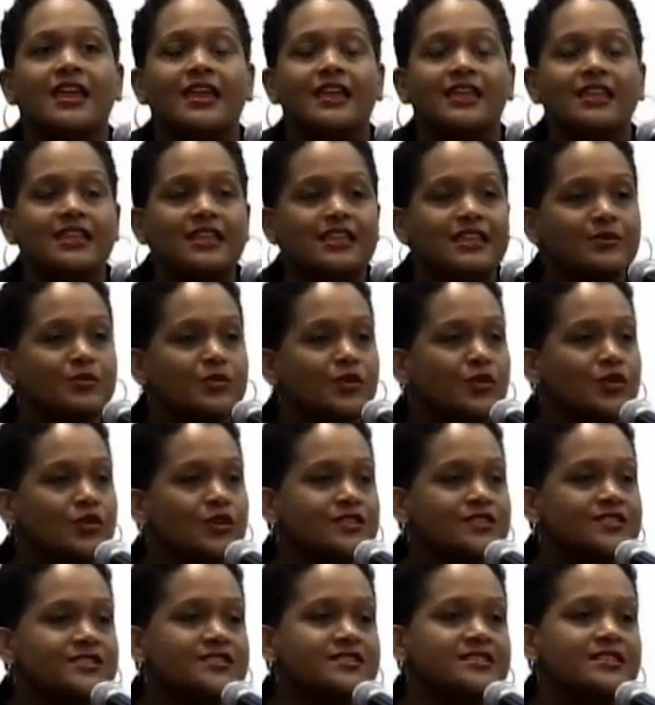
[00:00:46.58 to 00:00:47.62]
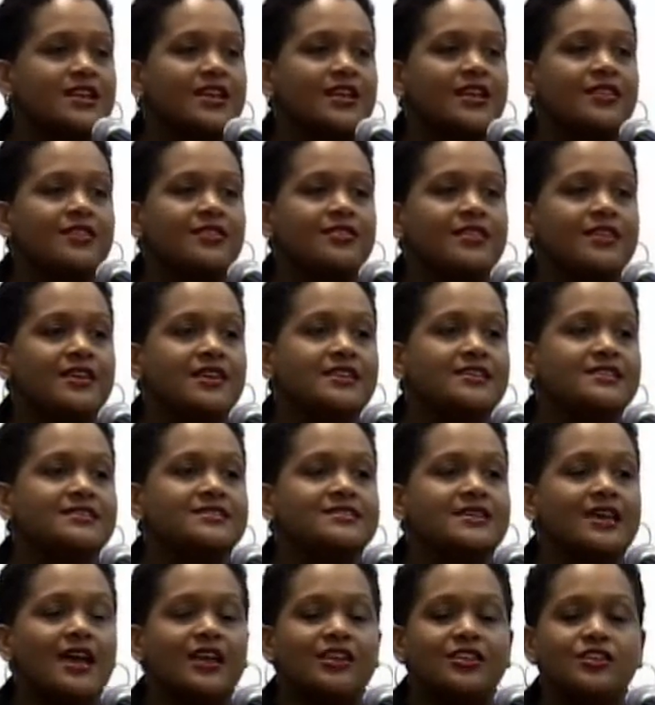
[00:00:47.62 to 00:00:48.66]
ebooks, things
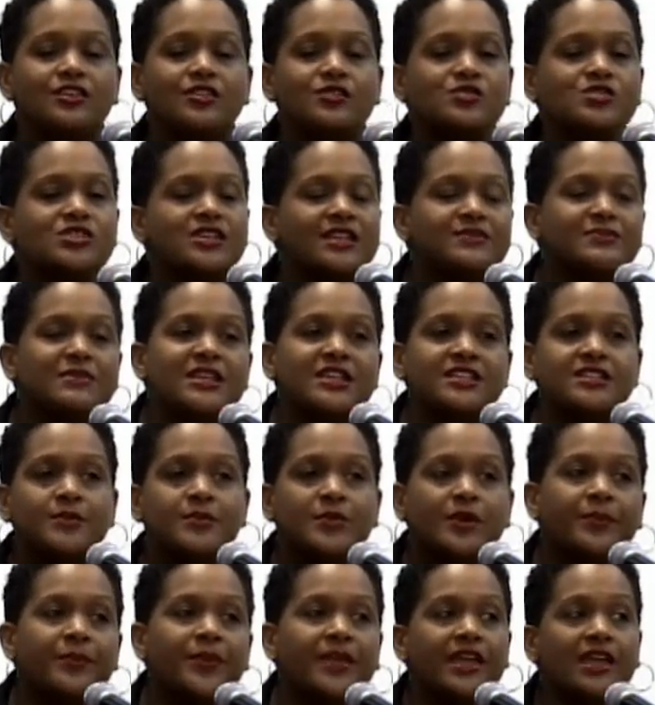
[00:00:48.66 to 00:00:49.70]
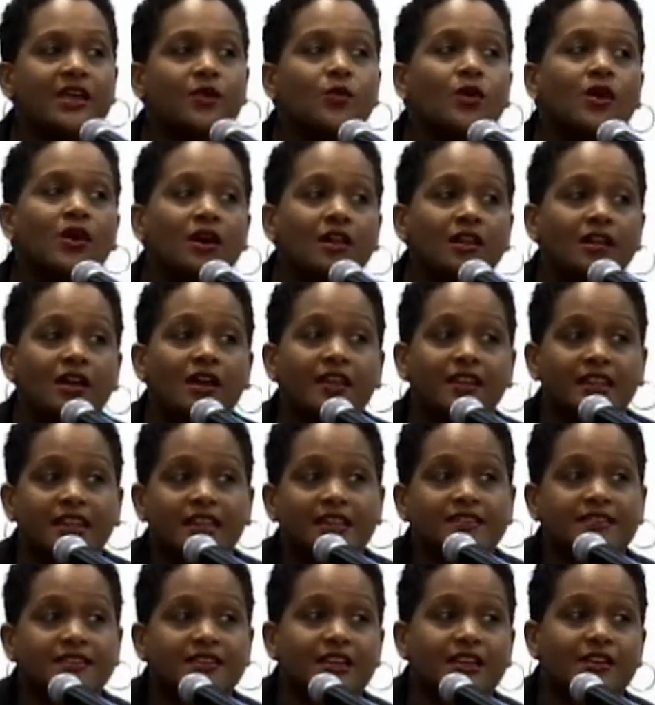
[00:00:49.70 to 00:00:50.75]
that you usually meet up a paywall on the
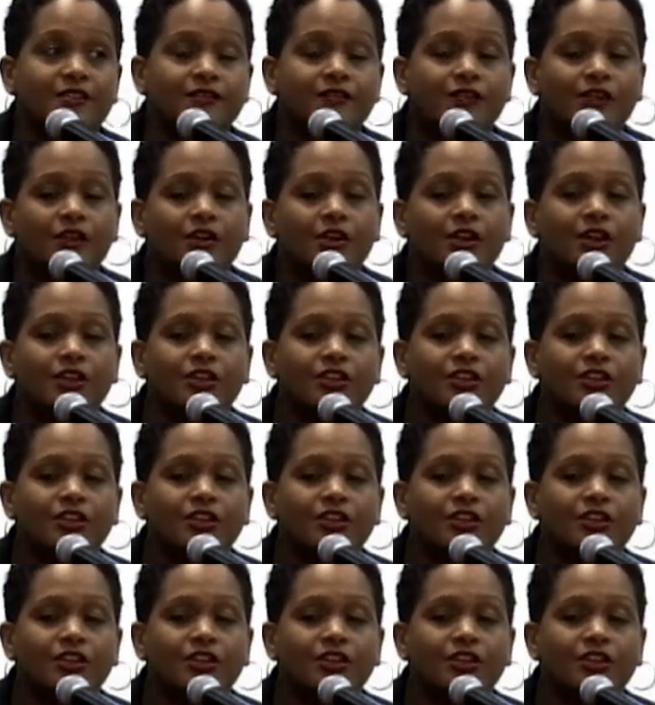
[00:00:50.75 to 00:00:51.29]
internet for,